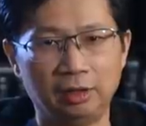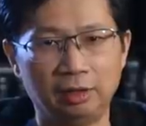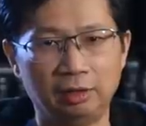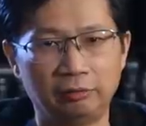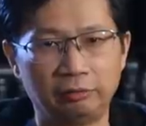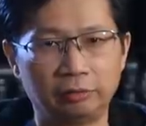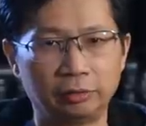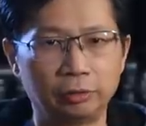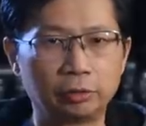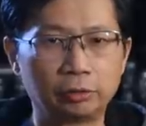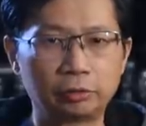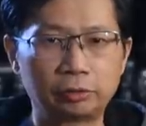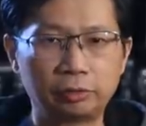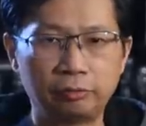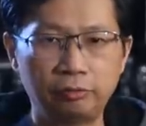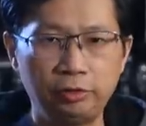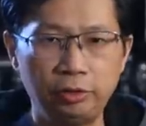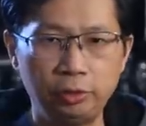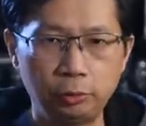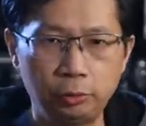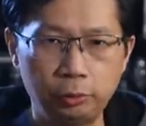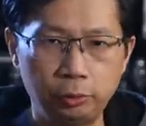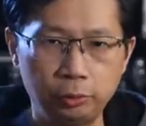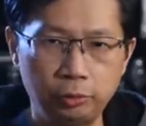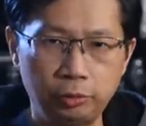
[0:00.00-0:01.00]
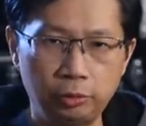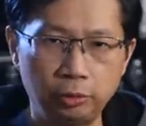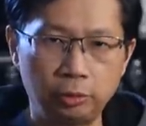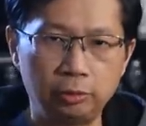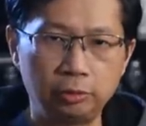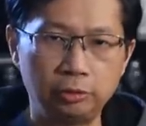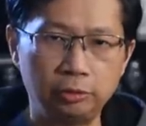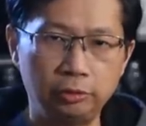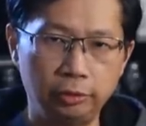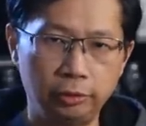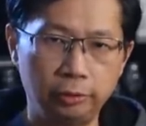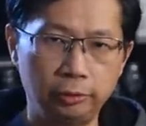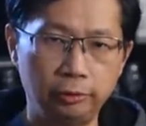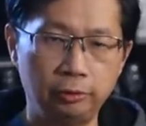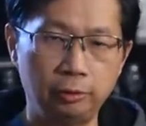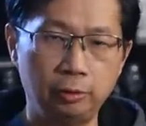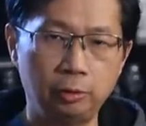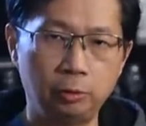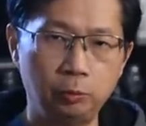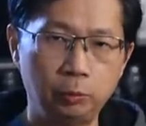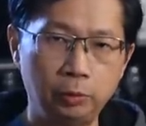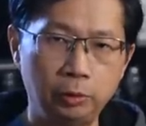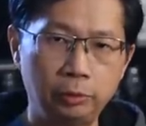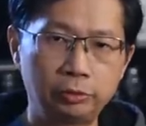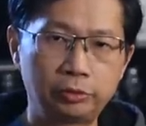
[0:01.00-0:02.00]
For those of you who don't know,
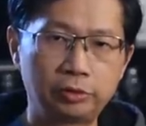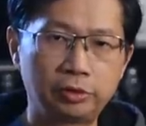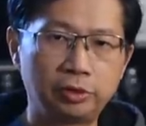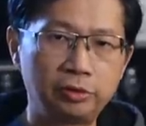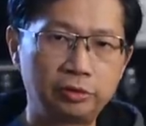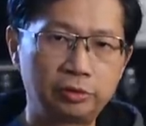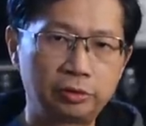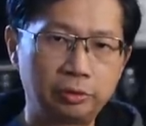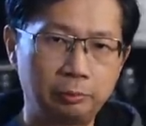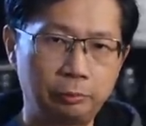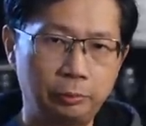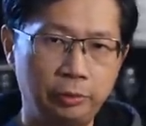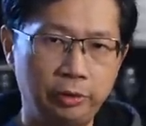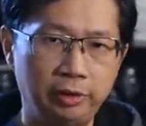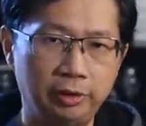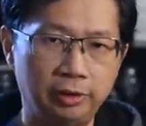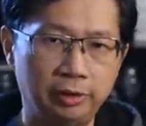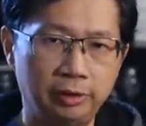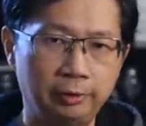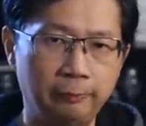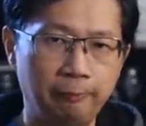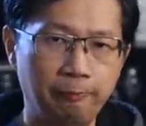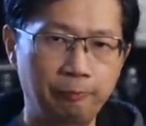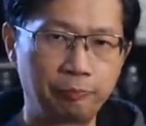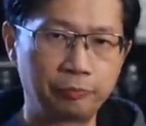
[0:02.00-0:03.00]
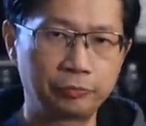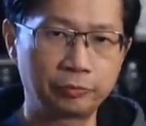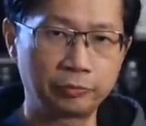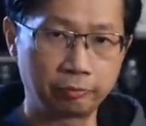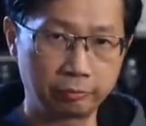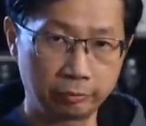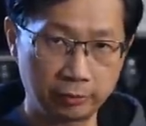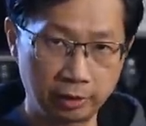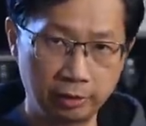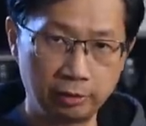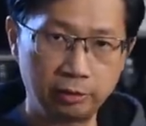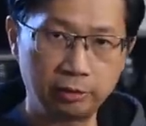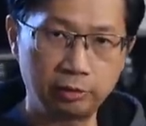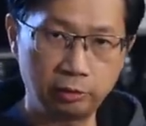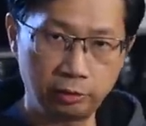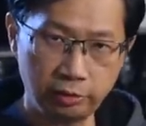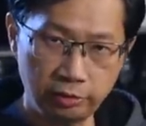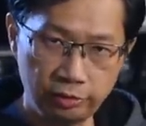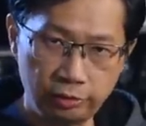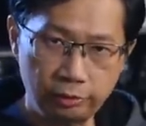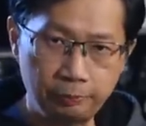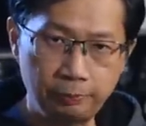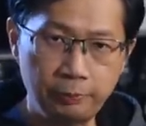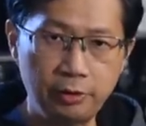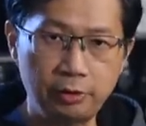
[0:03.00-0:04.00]
Wilson Sabrina,
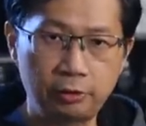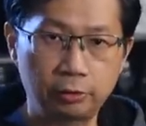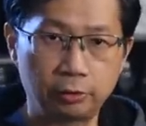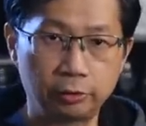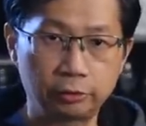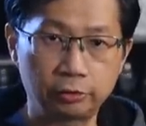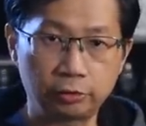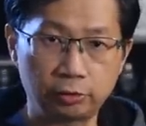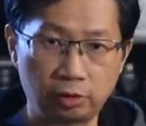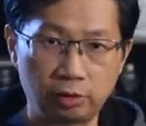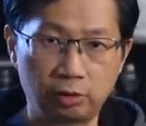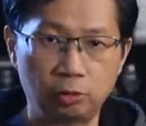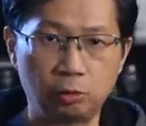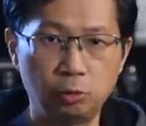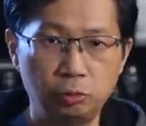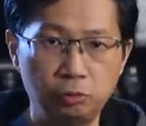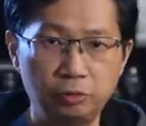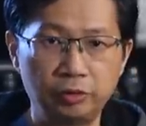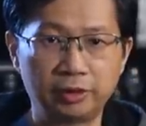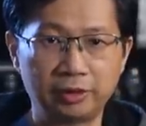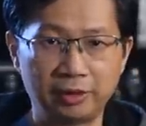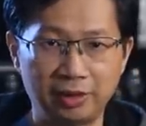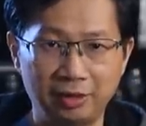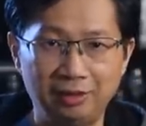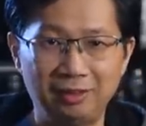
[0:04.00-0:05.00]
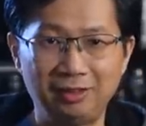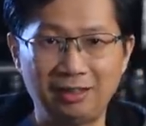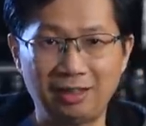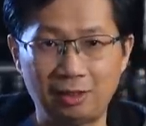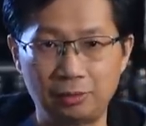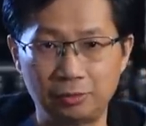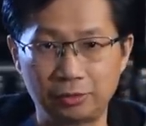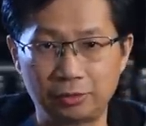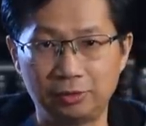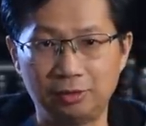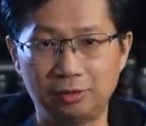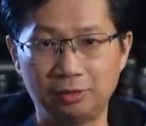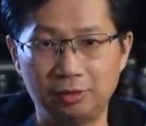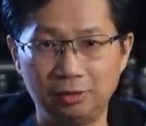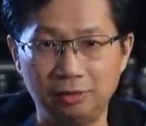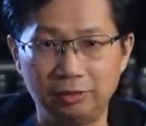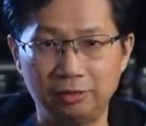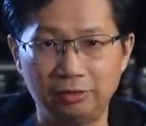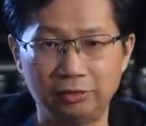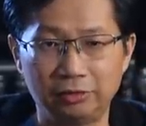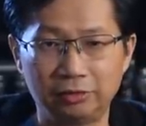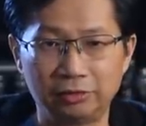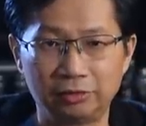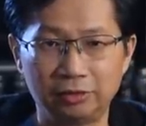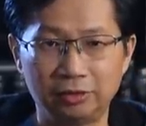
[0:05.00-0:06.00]
these speakers are over
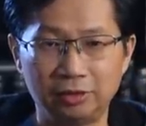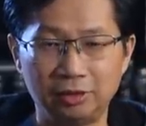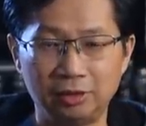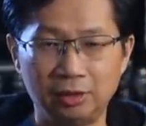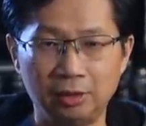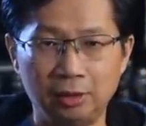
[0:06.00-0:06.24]
$10,000.